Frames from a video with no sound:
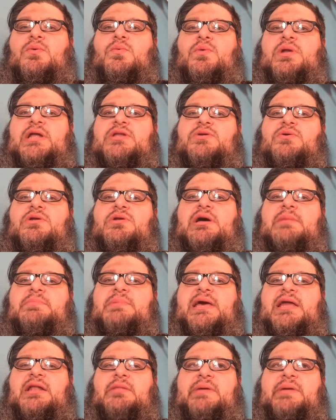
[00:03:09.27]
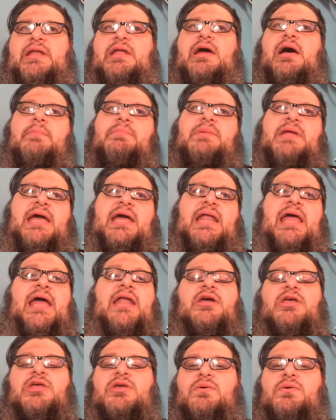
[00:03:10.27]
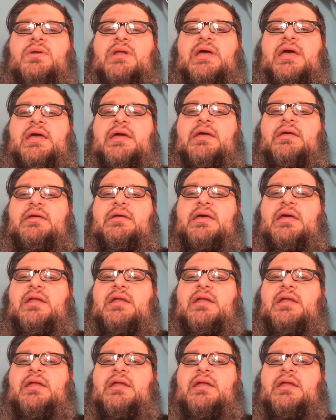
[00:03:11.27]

when I do an update, it'll be an update and a Q and A,